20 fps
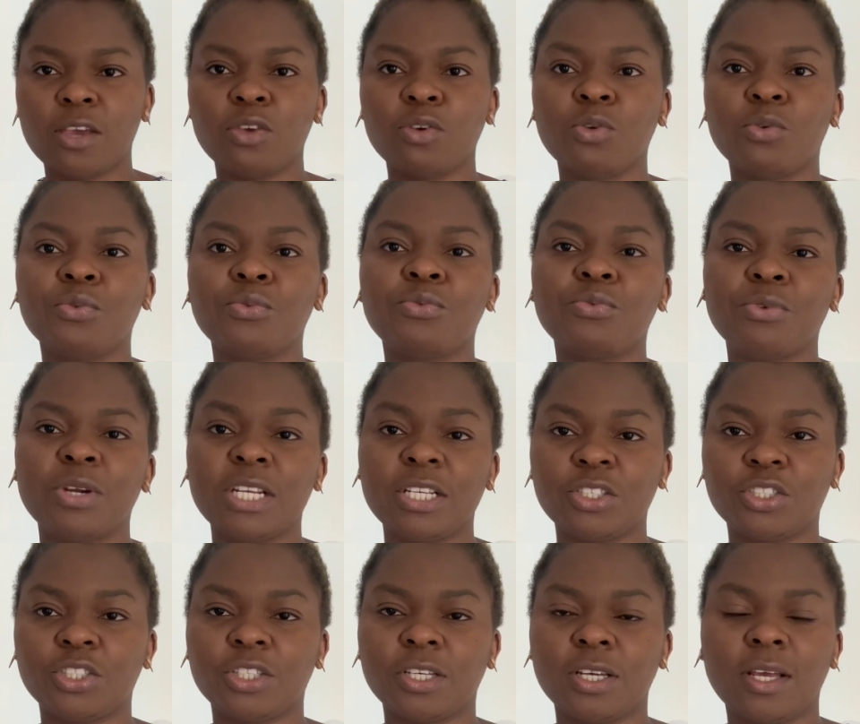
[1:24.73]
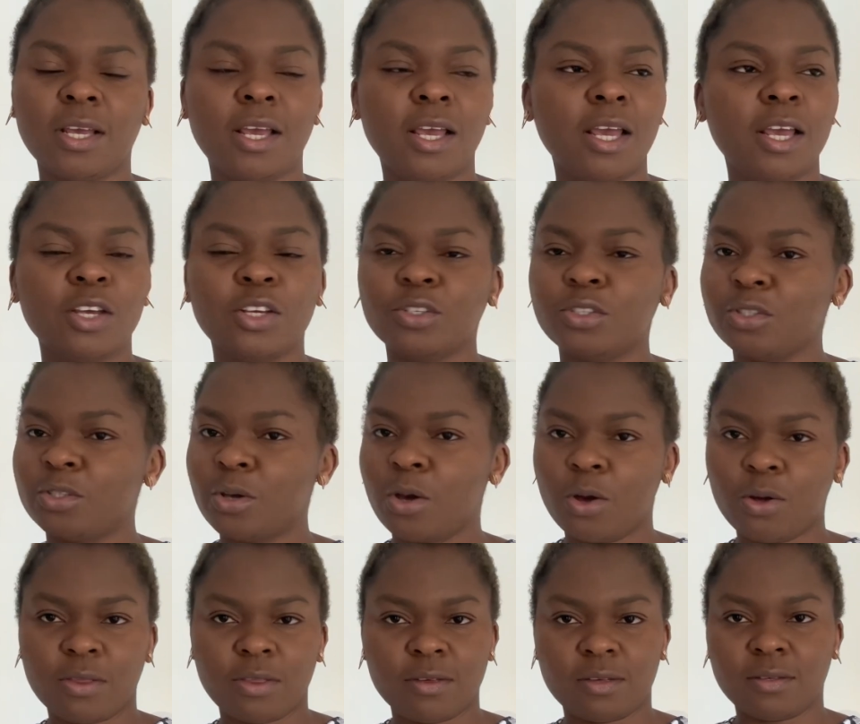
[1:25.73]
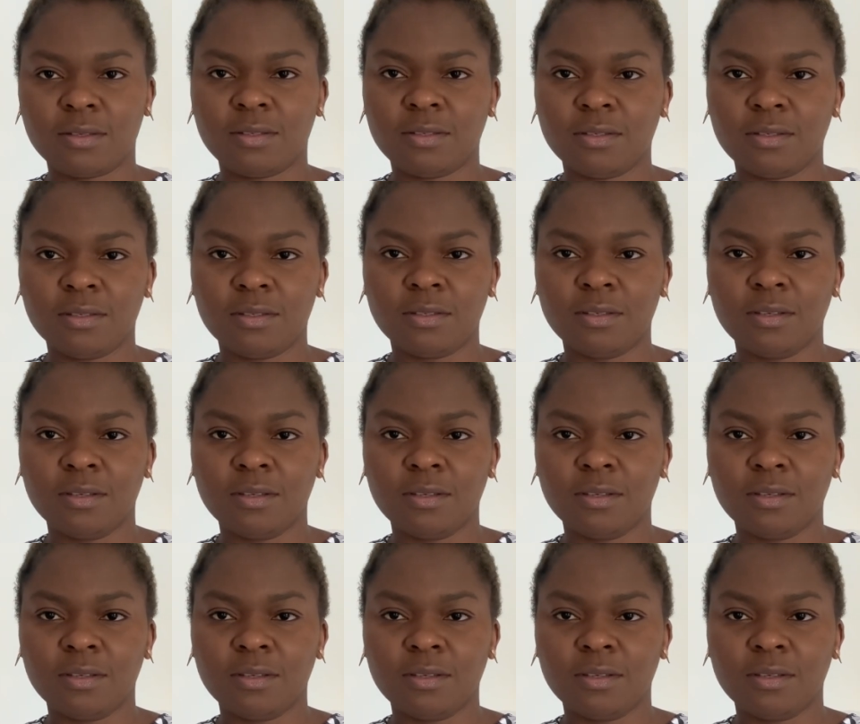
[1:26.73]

your reach to others.